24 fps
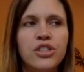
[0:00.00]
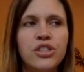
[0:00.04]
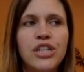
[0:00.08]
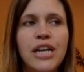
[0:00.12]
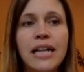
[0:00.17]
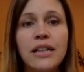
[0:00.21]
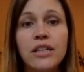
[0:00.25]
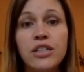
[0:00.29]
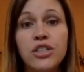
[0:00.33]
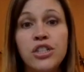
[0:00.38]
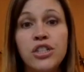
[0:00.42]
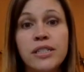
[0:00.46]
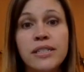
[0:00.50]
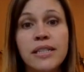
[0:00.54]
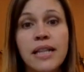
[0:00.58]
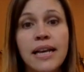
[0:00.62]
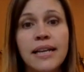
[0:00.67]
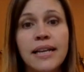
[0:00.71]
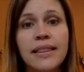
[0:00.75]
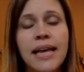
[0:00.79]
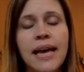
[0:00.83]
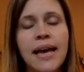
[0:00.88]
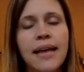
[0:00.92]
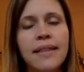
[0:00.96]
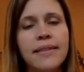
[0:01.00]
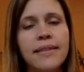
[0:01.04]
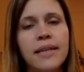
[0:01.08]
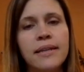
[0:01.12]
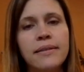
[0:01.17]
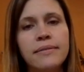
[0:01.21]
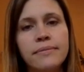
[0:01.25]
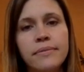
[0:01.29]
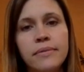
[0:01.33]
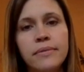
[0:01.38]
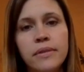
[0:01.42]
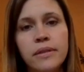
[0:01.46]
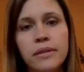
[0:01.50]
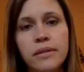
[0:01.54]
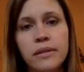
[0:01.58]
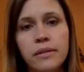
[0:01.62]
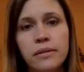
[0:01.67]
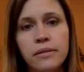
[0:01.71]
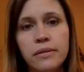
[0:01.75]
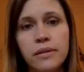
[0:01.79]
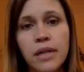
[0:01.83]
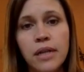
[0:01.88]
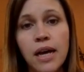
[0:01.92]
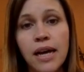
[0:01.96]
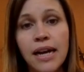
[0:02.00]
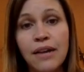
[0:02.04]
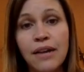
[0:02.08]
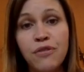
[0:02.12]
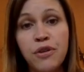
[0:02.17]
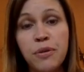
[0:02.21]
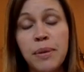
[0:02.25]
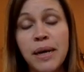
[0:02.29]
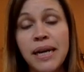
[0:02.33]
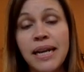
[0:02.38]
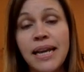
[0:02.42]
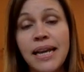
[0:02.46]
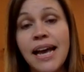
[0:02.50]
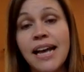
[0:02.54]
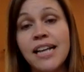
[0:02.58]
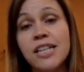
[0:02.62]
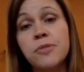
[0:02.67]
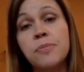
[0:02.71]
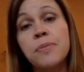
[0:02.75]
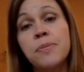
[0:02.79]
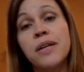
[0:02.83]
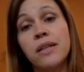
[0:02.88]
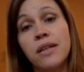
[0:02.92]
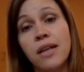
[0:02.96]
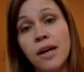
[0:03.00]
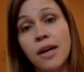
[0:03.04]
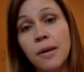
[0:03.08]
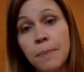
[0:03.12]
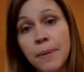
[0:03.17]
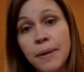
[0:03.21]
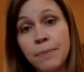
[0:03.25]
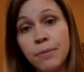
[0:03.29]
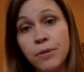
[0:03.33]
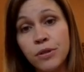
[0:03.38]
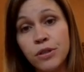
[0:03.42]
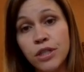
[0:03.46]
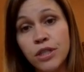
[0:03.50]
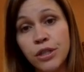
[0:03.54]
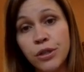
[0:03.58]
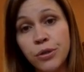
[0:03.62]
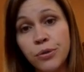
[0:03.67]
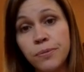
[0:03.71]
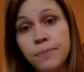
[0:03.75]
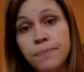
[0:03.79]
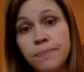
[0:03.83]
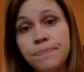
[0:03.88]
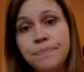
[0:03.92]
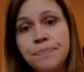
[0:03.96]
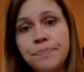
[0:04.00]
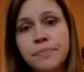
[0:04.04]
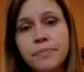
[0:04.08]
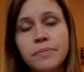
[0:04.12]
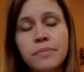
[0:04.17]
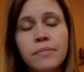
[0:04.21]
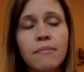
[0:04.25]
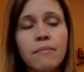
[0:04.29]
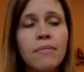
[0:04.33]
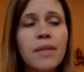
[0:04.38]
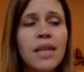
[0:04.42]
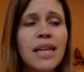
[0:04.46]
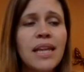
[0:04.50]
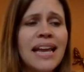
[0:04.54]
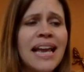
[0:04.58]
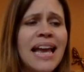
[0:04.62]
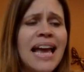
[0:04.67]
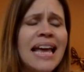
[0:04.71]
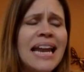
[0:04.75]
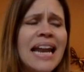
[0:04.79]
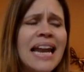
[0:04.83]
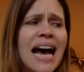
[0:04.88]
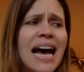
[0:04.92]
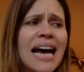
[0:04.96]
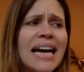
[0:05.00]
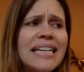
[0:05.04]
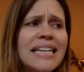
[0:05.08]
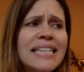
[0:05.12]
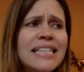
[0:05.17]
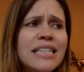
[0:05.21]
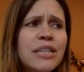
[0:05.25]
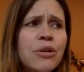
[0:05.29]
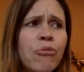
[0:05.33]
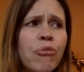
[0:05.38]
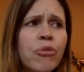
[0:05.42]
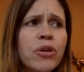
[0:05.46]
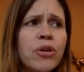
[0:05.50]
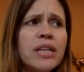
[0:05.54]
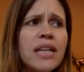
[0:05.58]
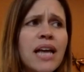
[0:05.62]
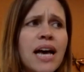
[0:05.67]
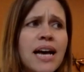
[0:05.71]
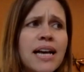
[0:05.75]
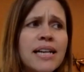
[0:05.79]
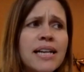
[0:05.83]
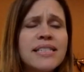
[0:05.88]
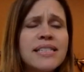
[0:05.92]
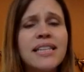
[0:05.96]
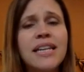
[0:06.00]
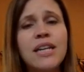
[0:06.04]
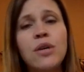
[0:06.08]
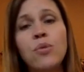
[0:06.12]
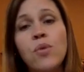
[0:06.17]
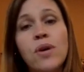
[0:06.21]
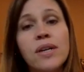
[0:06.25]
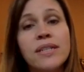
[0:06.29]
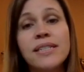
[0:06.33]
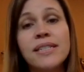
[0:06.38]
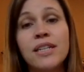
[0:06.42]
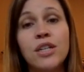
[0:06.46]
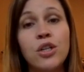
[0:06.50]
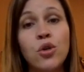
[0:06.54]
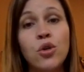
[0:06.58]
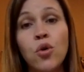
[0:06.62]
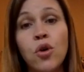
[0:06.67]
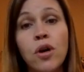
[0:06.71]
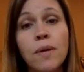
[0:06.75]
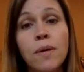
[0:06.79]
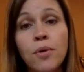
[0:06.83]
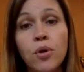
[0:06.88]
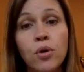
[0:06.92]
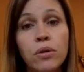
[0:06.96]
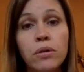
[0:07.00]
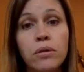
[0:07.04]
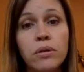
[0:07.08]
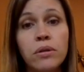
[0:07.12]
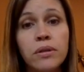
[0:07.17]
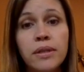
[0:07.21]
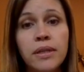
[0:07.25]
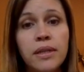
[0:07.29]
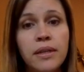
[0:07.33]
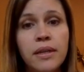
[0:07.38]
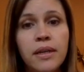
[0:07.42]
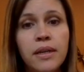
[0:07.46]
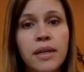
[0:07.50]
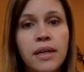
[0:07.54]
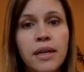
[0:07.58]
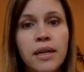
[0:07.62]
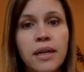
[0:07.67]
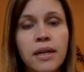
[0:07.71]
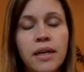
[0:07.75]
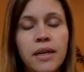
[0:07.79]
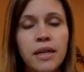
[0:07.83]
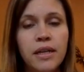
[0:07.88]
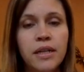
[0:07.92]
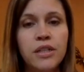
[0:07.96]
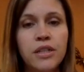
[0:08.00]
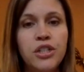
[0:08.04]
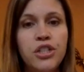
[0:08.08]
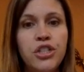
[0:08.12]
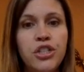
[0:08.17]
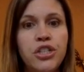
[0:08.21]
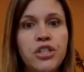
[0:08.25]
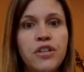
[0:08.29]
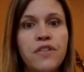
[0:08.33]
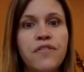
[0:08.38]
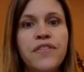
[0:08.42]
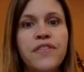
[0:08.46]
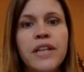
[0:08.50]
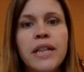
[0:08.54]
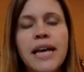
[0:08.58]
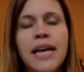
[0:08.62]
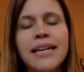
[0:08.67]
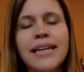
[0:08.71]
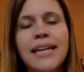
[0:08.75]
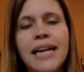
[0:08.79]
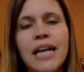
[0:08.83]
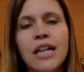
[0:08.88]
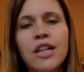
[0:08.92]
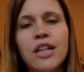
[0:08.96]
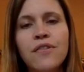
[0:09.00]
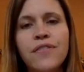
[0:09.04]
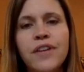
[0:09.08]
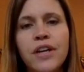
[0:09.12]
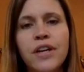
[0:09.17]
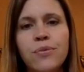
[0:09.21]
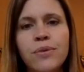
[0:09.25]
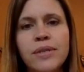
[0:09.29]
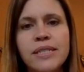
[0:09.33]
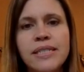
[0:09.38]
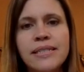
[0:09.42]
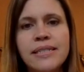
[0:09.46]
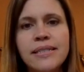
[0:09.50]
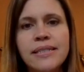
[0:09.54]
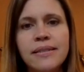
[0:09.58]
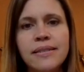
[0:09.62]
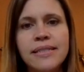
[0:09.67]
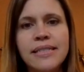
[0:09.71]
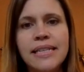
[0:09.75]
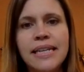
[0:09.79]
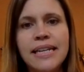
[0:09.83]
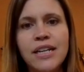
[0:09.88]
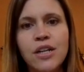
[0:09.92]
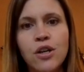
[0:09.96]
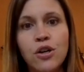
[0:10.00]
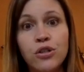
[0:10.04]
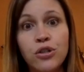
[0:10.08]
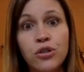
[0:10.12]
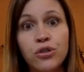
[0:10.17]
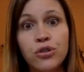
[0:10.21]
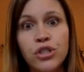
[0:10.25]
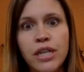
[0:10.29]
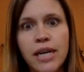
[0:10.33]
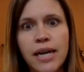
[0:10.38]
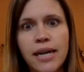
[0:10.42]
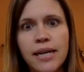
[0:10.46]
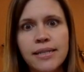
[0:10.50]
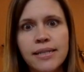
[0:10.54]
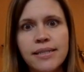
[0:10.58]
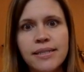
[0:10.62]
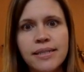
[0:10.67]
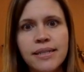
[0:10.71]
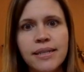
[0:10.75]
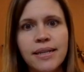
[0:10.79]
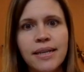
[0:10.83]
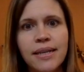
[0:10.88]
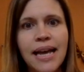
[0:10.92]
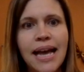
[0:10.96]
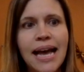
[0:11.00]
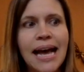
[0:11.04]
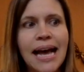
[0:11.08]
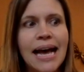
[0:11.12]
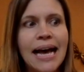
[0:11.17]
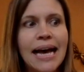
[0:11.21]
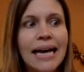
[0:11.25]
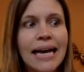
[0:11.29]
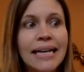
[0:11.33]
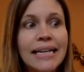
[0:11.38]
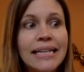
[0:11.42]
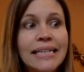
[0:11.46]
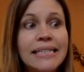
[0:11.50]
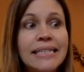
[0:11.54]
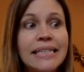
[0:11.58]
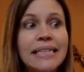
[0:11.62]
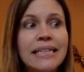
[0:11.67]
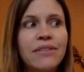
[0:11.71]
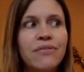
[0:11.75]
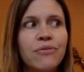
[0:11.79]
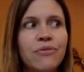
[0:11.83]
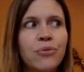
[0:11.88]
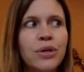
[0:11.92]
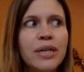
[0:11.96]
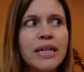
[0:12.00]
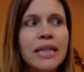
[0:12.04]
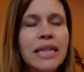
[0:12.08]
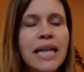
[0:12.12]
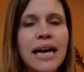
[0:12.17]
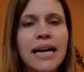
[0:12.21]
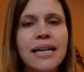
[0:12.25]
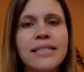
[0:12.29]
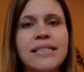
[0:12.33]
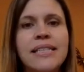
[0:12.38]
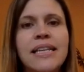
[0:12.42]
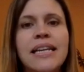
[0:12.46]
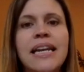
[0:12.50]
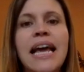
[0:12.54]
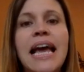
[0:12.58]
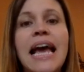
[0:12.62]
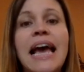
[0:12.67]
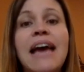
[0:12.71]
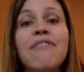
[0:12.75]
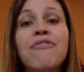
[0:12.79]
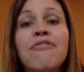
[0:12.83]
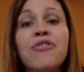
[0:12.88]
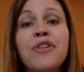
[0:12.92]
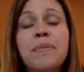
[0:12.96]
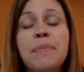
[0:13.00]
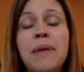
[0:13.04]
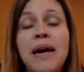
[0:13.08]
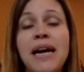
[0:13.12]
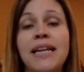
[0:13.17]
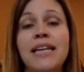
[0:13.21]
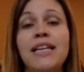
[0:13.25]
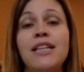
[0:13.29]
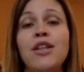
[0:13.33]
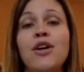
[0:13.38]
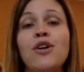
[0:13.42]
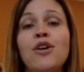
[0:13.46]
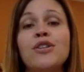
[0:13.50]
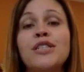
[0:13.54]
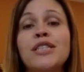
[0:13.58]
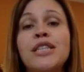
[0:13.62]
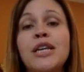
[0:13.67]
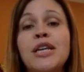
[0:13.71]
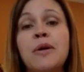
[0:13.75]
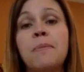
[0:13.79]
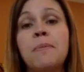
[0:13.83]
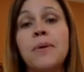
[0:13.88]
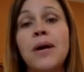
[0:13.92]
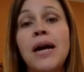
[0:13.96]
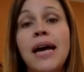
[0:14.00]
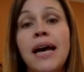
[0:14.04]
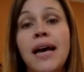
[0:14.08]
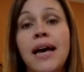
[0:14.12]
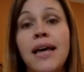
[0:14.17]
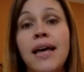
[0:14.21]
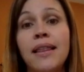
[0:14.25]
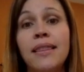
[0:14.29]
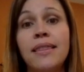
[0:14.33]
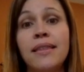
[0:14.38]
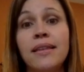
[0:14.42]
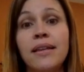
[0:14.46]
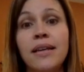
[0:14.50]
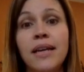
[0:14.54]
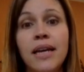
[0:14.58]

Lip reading: challenges like that not everybody has, but a lot of people do. And I didn't realize that it wasn't normal to feel like an elephant was sitting on your chest. I didn't realize that everybody lost their breath